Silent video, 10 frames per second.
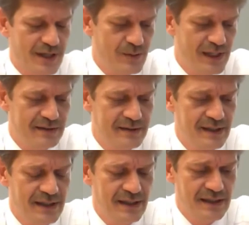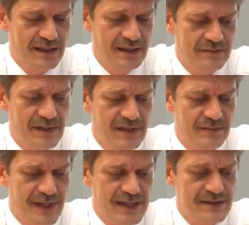by the way. Um,
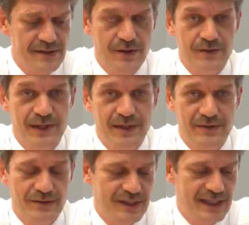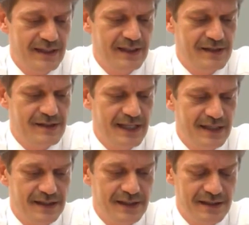the best known value today is
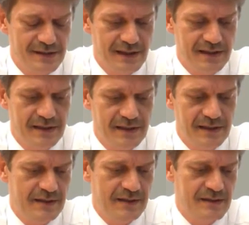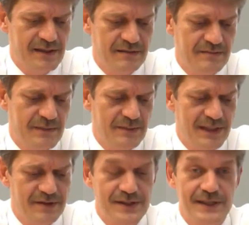stated here, and uh, it may
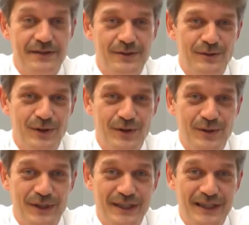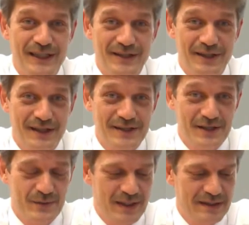be interesting to note that
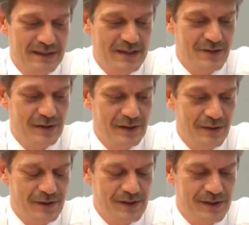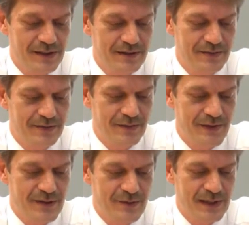this is one natural constant from
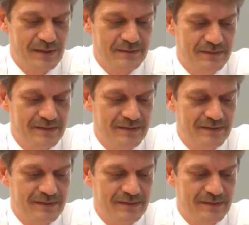which we are